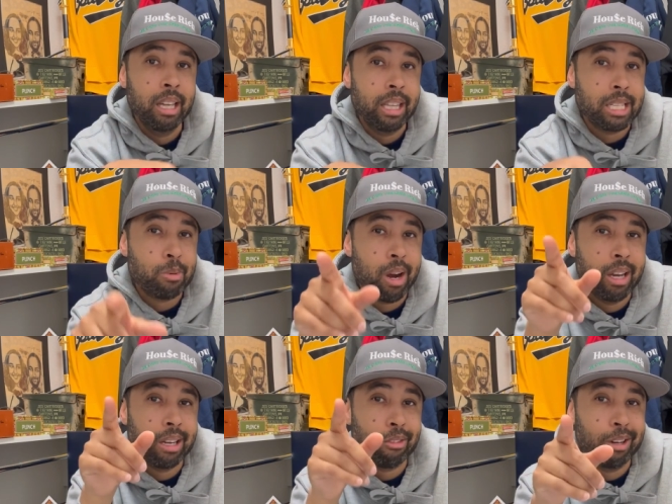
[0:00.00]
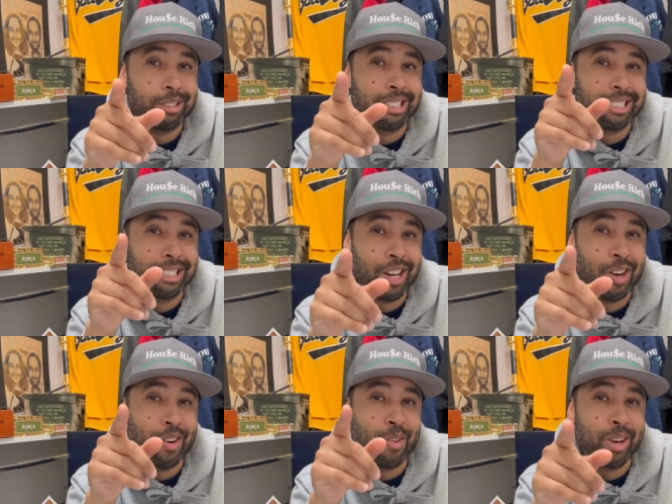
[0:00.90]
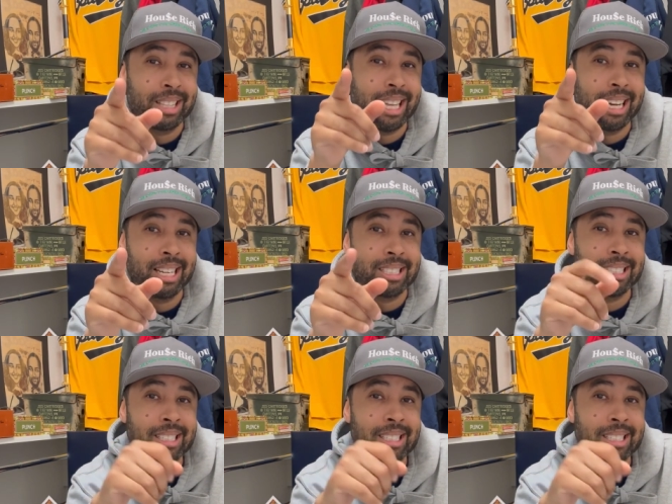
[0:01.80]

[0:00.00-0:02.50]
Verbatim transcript: That's why your realtor should know what that is.